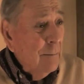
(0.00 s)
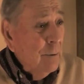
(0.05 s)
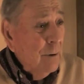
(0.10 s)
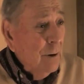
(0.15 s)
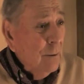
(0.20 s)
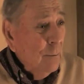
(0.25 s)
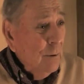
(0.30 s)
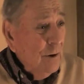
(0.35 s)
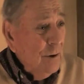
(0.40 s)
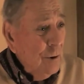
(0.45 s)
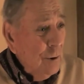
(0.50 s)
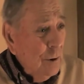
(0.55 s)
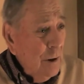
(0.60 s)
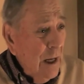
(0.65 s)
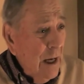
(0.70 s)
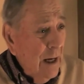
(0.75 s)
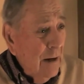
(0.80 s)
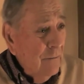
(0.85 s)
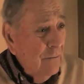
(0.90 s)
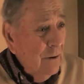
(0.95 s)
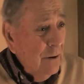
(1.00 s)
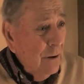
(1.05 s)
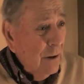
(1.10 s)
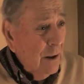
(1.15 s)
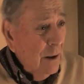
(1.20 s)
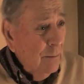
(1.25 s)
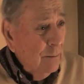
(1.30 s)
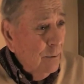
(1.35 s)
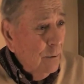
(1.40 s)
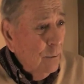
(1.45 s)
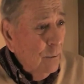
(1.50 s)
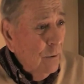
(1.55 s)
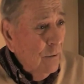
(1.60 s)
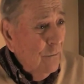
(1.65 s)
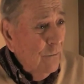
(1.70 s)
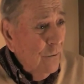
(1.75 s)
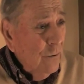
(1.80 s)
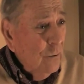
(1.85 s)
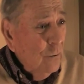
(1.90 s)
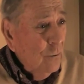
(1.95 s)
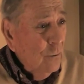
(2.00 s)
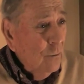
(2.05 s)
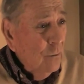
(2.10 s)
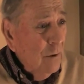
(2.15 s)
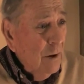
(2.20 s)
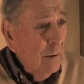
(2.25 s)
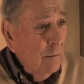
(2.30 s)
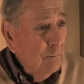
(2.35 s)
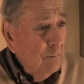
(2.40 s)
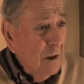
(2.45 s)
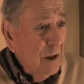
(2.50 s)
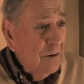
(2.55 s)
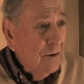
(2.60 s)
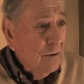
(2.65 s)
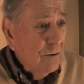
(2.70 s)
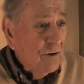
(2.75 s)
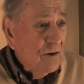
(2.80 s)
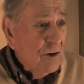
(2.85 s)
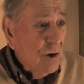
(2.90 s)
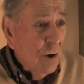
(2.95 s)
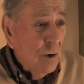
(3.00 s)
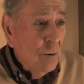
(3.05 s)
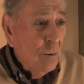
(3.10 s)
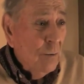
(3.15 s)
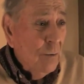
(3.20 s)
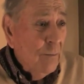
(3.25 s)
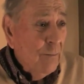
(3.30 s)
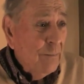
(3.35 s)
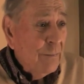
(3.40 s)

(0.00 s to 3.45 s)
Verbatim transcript: but we should have in a month or so.